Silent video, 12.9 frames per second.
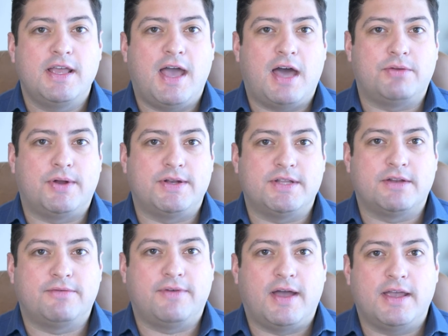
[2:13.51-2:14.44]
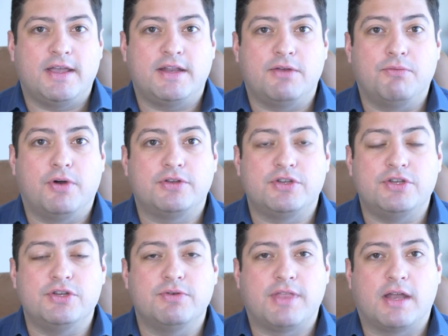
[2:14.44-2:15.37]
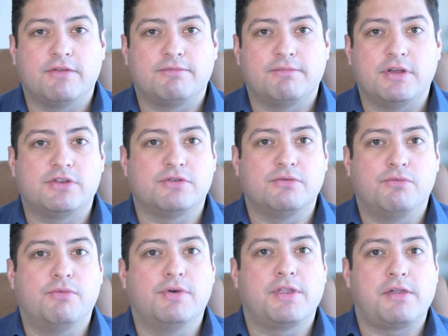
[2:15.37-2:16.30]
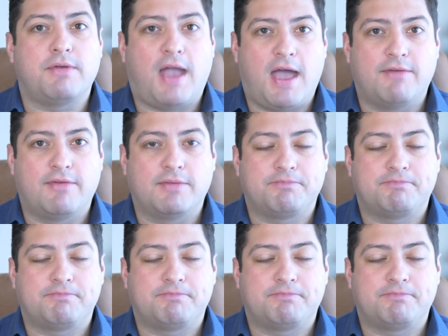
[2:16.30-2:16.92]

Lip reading: how to identify it, and what to do with that information once you have it.